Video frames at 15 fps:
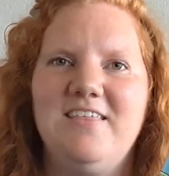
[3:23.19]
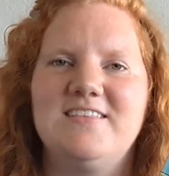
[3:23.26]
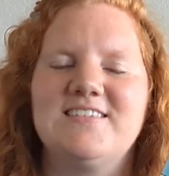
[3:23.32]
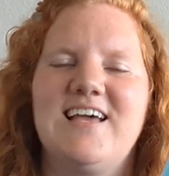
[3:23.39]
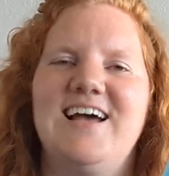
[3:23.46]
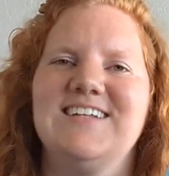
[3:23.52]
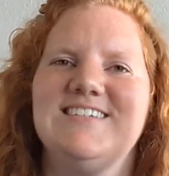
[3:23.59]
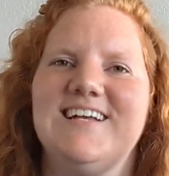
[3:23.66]
It's
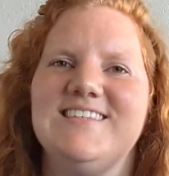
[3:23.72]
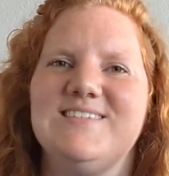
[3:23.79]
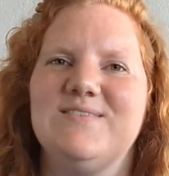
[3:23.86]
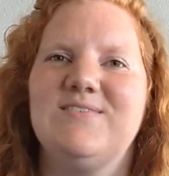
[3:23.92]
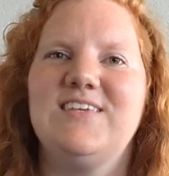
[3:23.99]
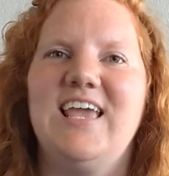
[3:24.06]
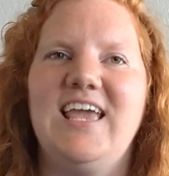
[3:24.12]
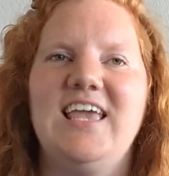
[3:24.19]
got tons
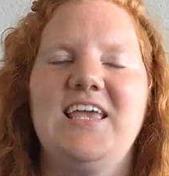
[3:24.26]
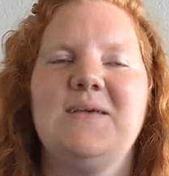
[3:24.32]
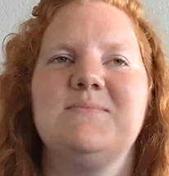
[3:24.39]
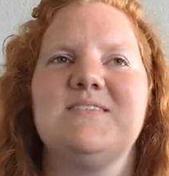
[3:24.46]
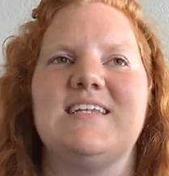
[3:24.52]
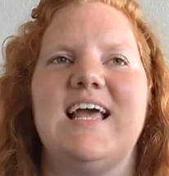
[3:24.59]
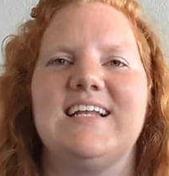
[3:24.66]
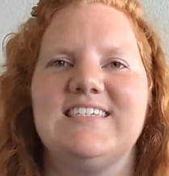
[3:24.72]
of
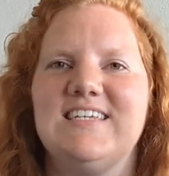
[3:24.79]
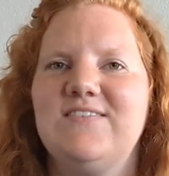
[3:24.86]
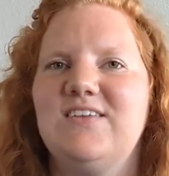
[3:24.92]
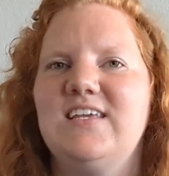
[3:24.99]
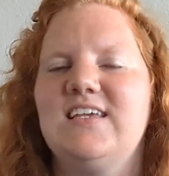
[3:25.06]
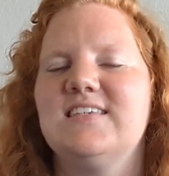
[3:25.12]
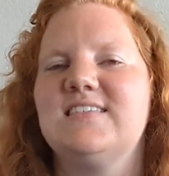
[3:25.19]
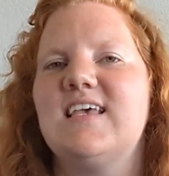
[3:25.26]
games and
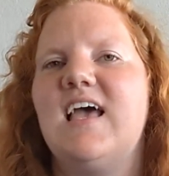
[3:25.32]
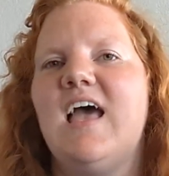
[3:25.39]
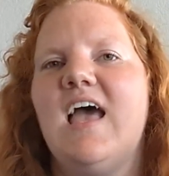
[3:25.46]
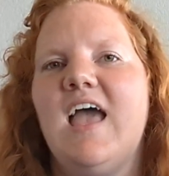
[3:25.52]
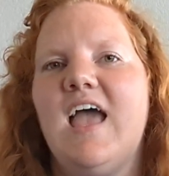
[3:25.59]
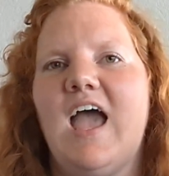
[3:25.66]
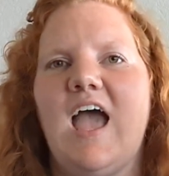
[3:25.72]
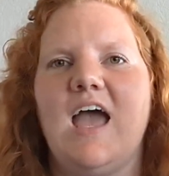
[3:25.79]
activities,
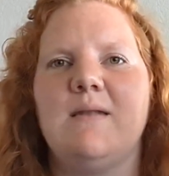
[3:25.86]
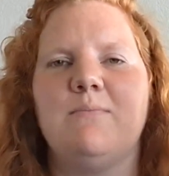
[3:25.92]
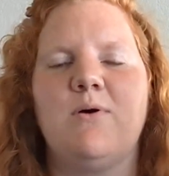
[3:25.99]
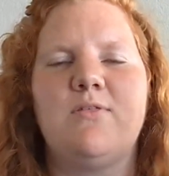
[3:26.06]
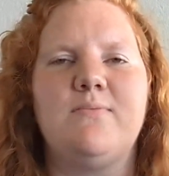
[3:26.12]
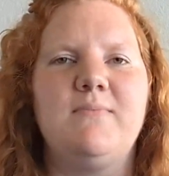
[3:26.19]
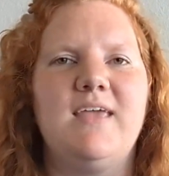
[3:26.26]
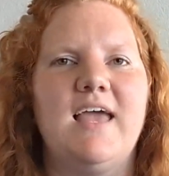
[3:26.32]
and
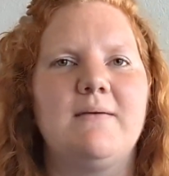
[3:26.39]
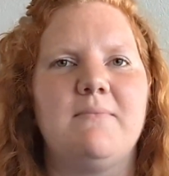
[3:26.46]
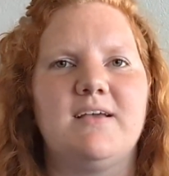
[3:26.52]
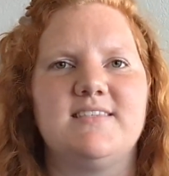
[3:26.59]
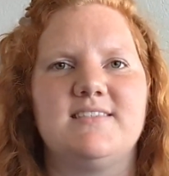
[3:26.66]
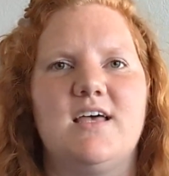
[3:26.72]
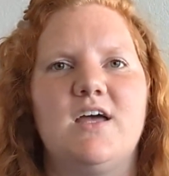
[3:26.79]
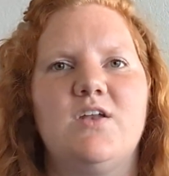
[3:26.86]
both me and my
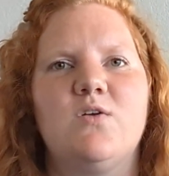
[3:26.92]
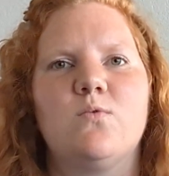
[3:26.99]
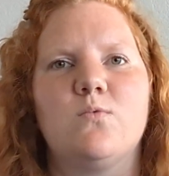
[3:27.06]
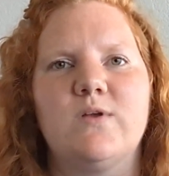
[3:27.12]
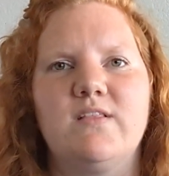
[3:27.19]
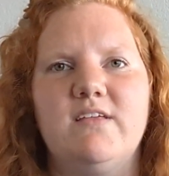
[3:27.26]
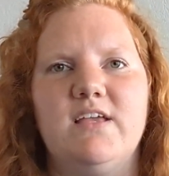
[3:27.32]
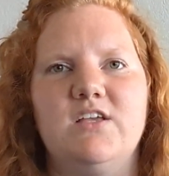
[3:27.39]
son
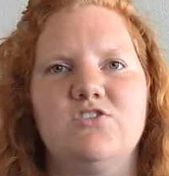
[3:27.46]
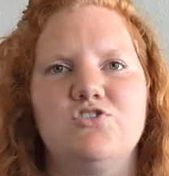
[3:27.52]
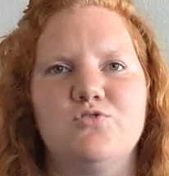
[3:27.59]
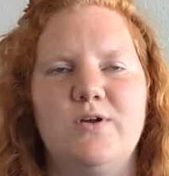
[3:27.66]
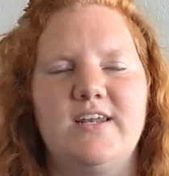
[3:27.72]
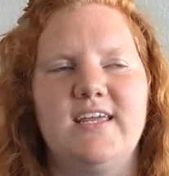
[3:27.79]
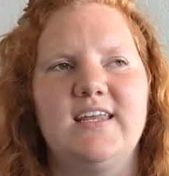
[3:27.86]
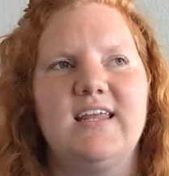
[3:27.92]
really
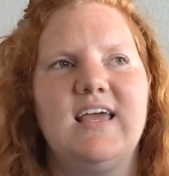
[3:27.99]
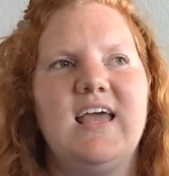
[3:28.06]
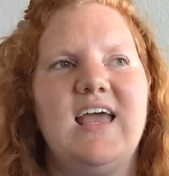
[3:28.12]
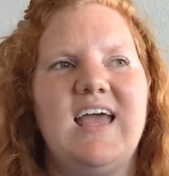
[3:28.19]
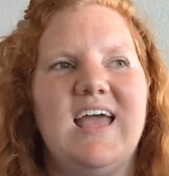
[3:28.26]
enjoyed it.